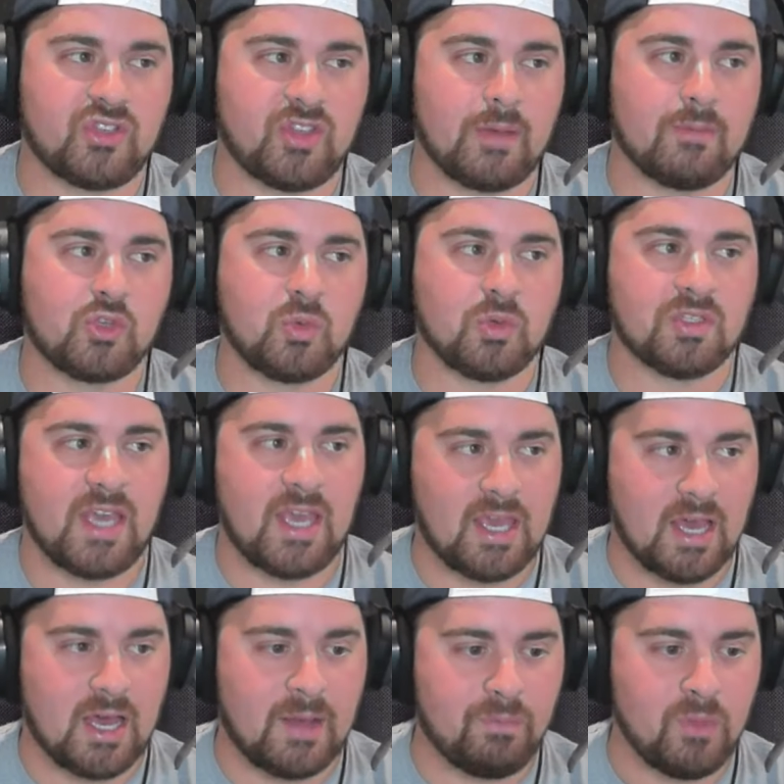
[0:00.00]
Sabres will
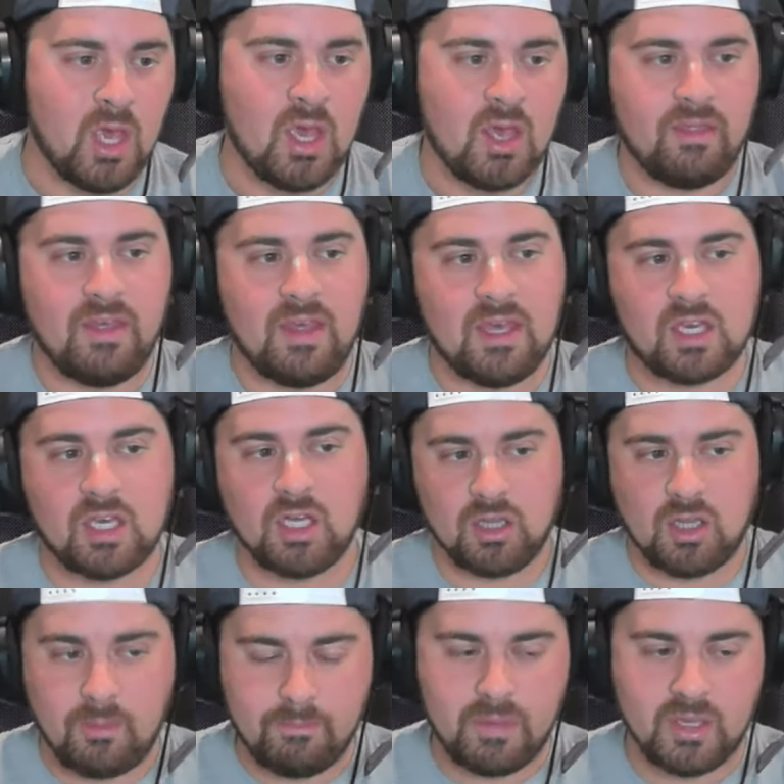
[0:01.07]
take on the
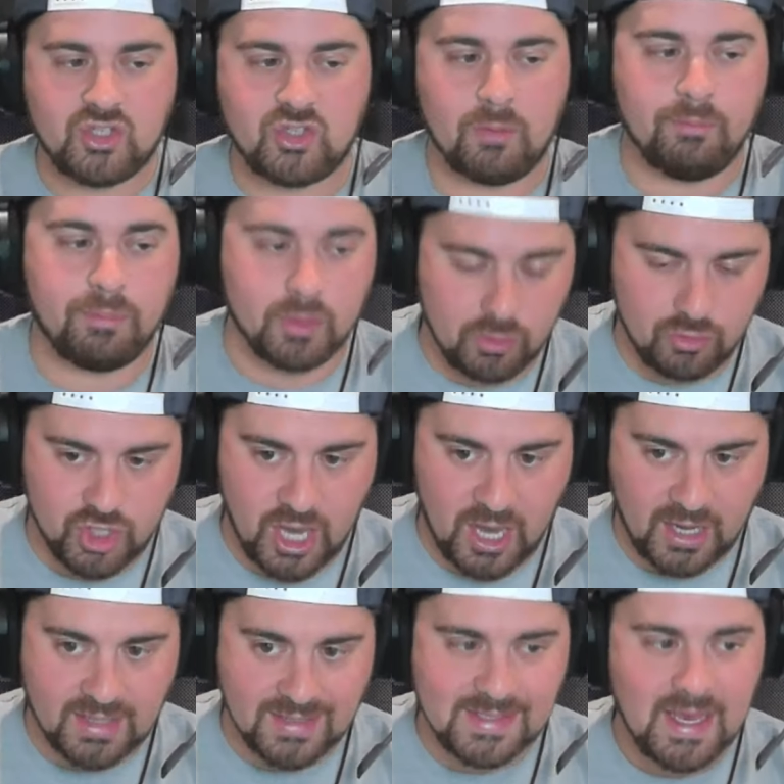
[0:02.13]
Columbus Blue
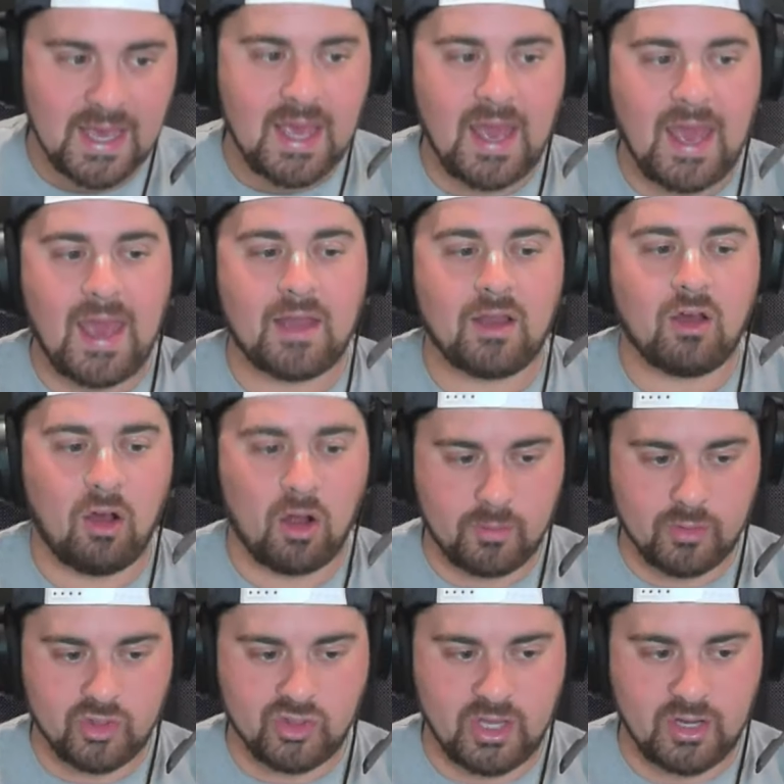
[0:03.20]
Jackets at
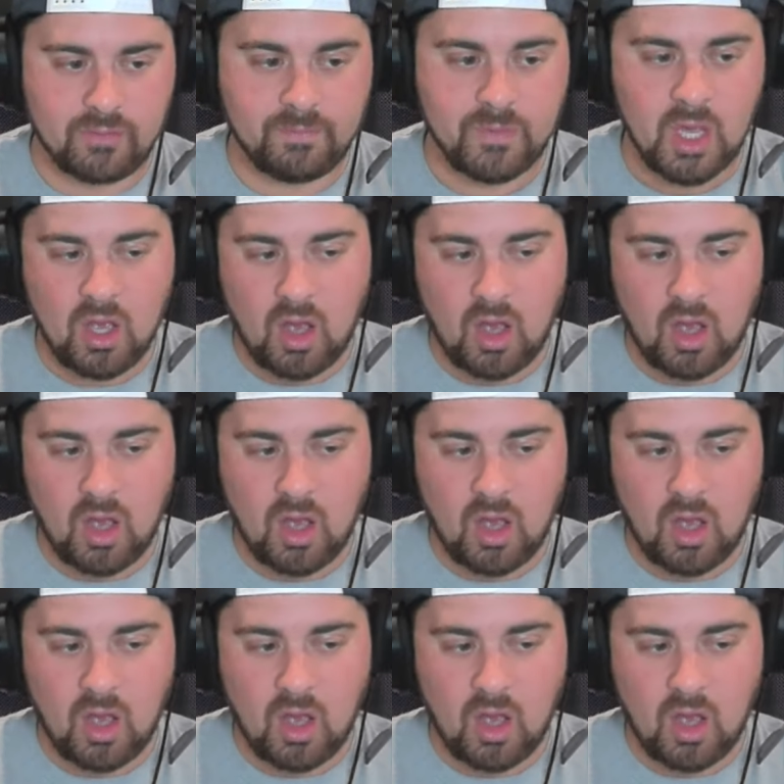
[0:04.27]
Harbor Center.